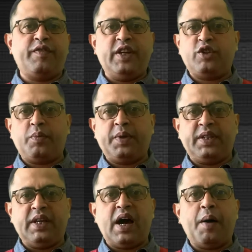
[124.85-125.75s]

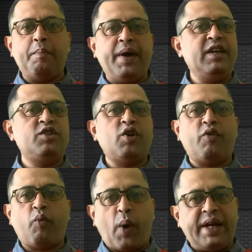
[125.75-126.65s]
naturopathy are based
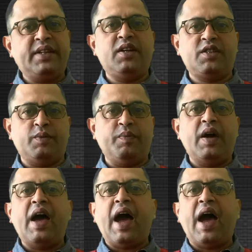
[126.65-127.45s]
on vitalism